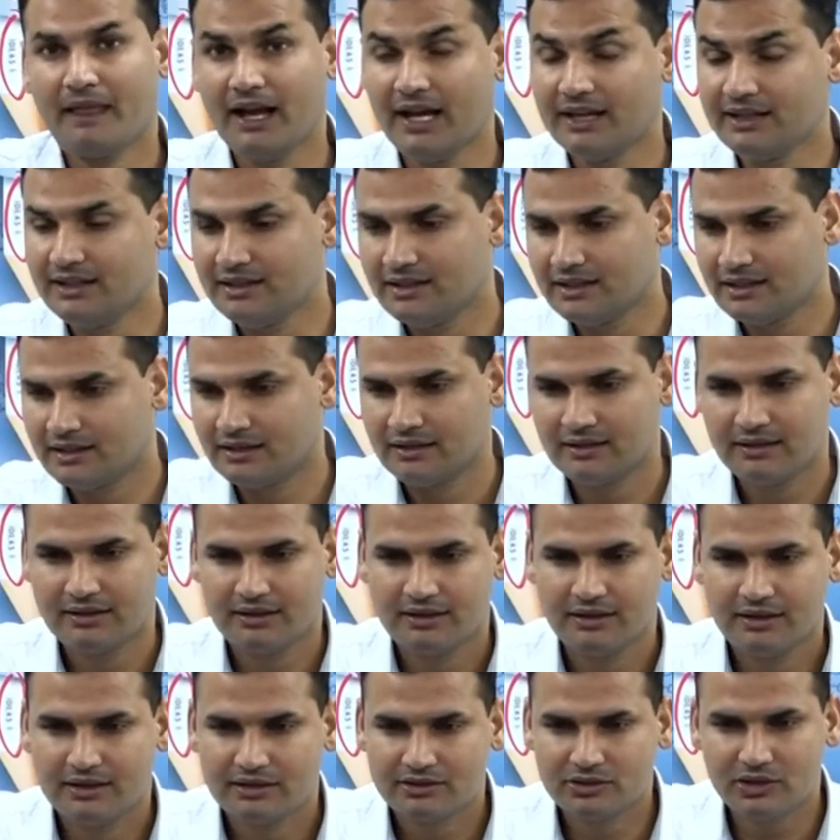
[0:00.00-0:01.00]
aaiye.
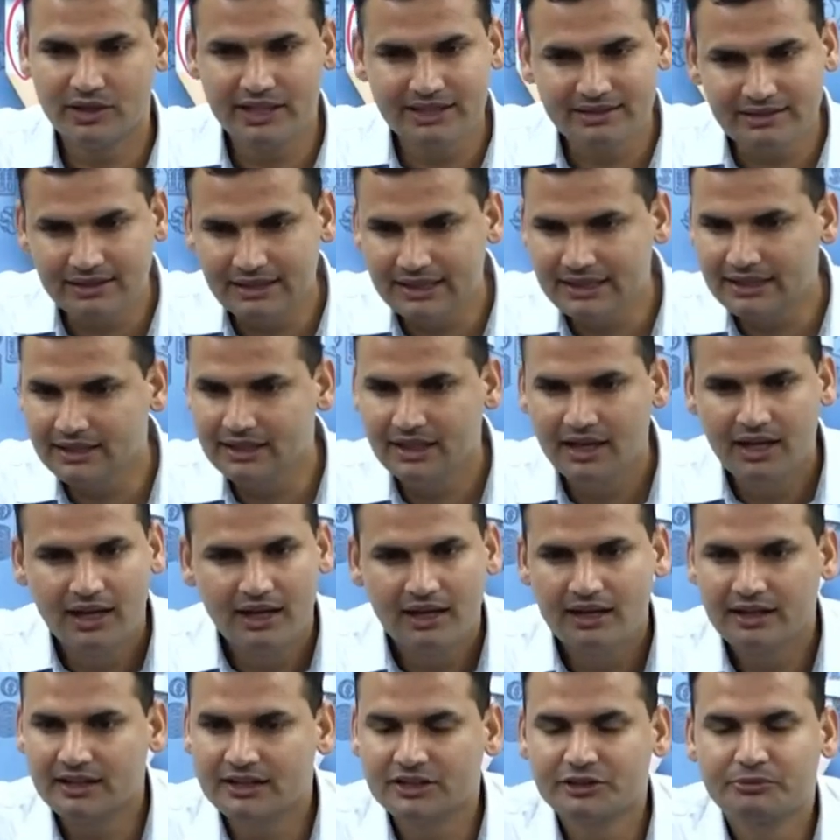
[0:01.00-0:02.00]
So it's like
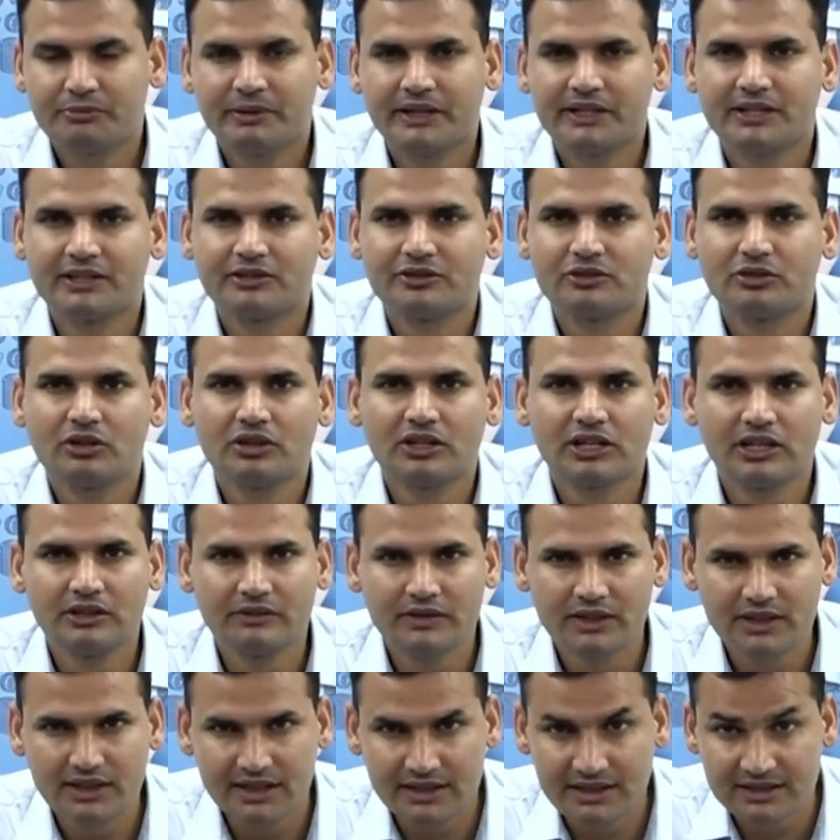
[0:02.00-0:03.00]
respect is not
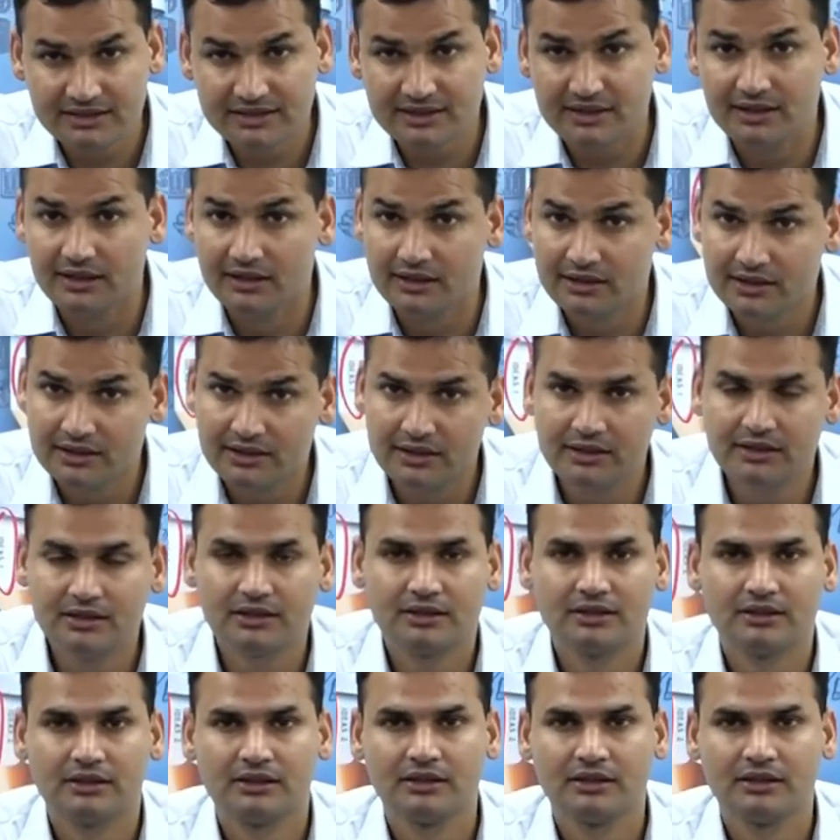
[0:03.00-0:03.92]
given, it is earned.